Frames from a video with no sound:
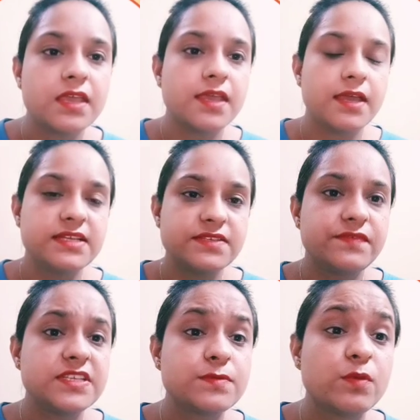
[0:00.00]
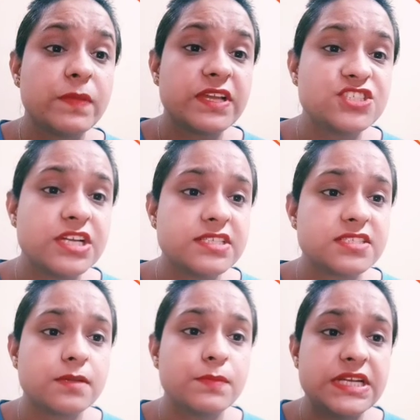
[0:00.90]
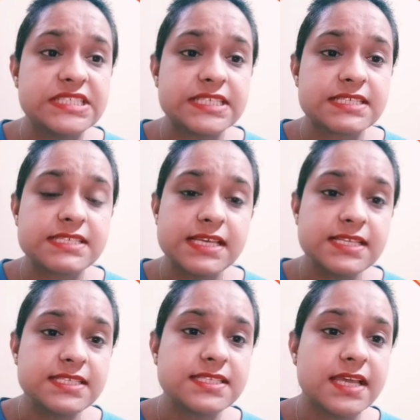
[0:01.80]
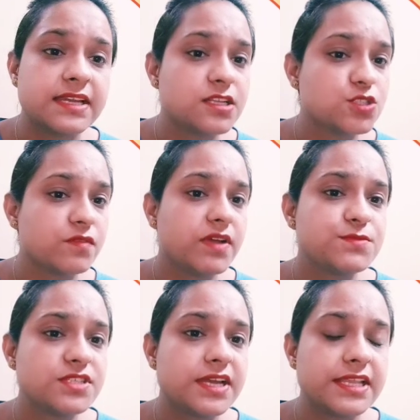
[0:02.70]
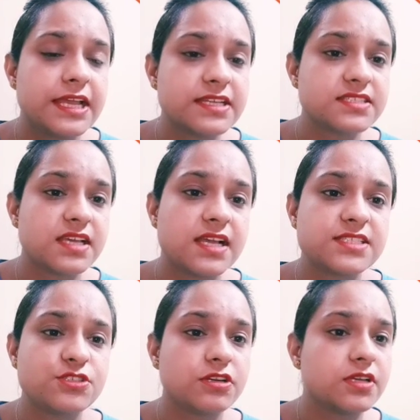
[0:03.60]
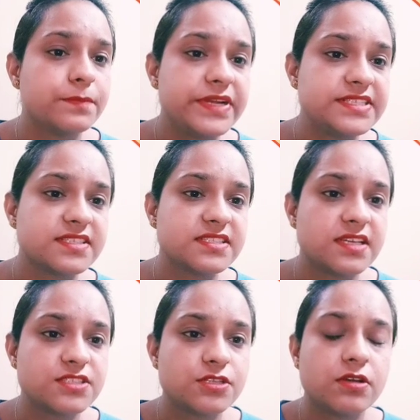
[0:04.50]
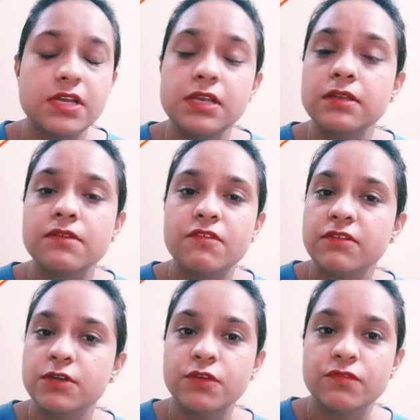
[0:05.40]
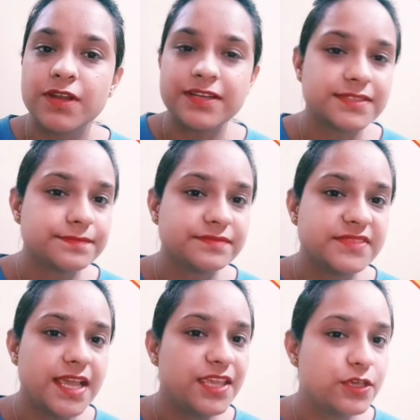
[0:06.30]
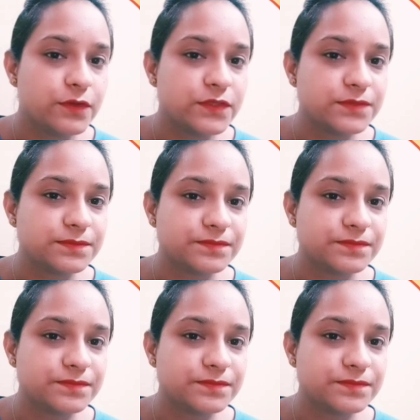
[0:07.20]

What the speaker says: Here is a Facebook page, that is Complete Success, and also a website, that is ielts.completesuccess.in. Do follow it. Thank you.